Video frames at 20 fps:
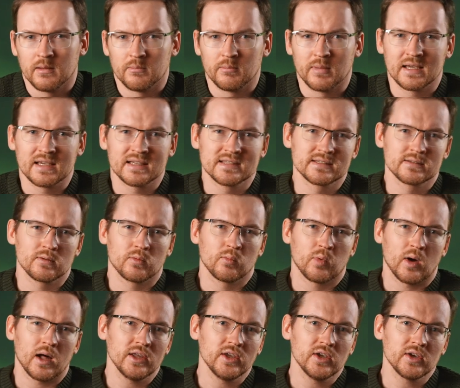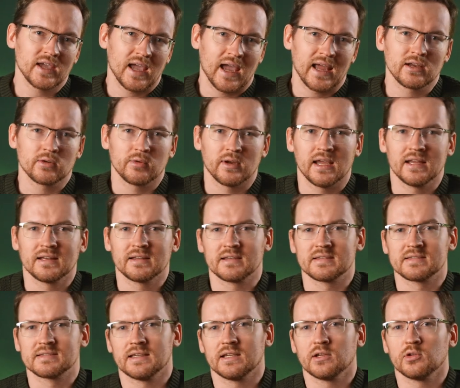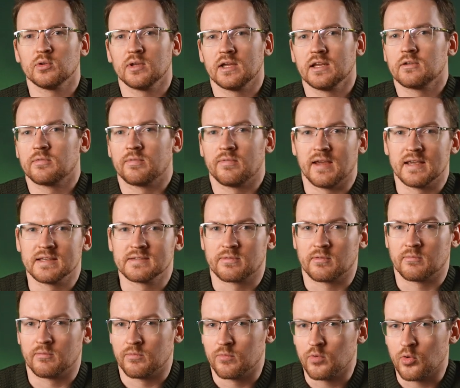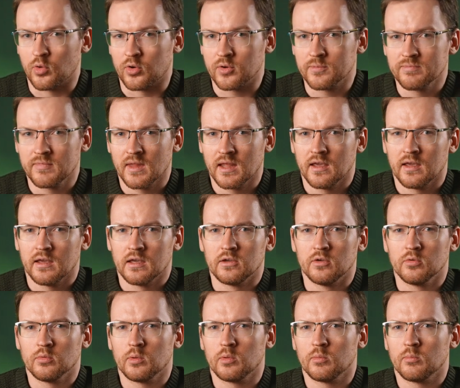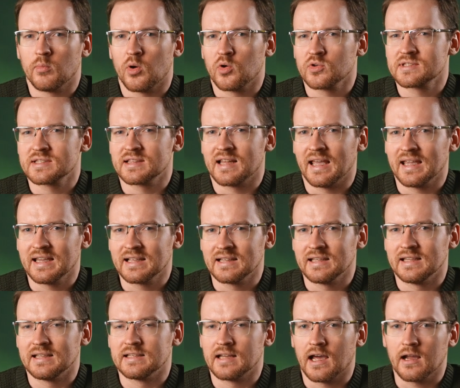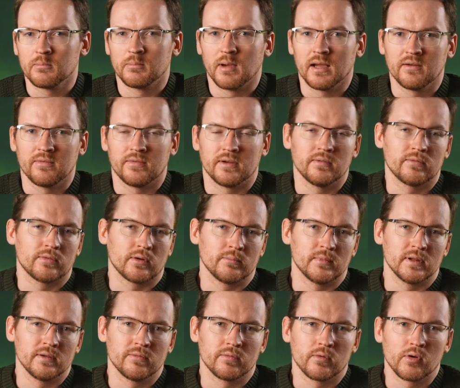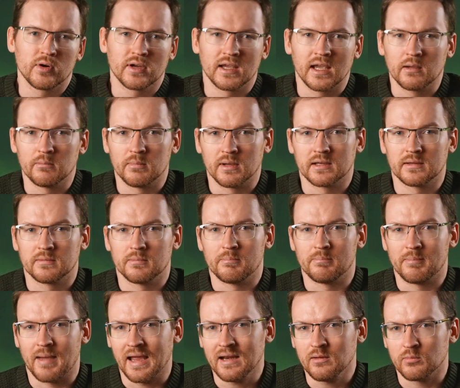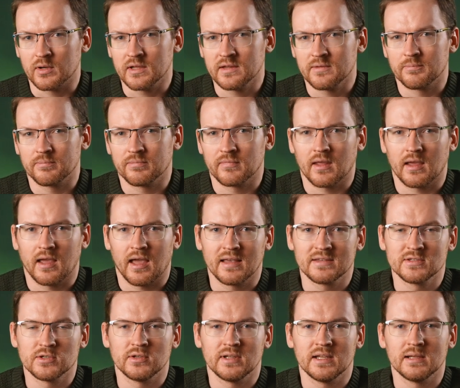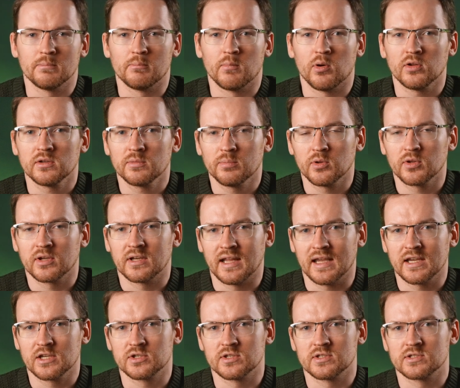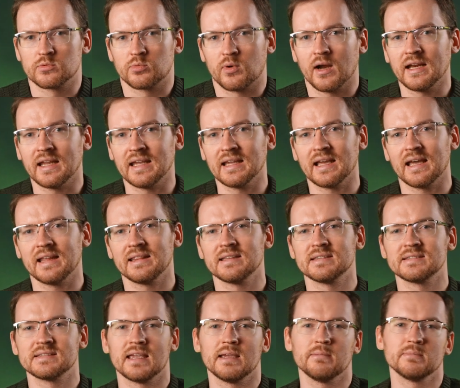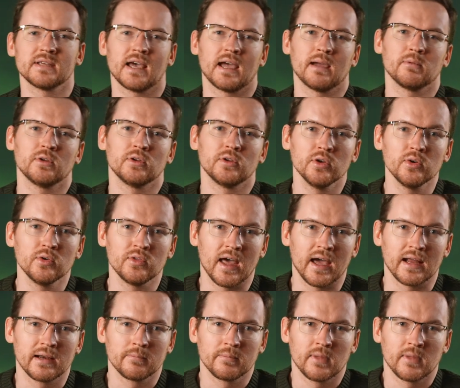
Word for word: Because while you can create a single interface from 4, you will most likely not benefit from the 4 gigabit bandwidth as you need multiple connections running at the same time to do that.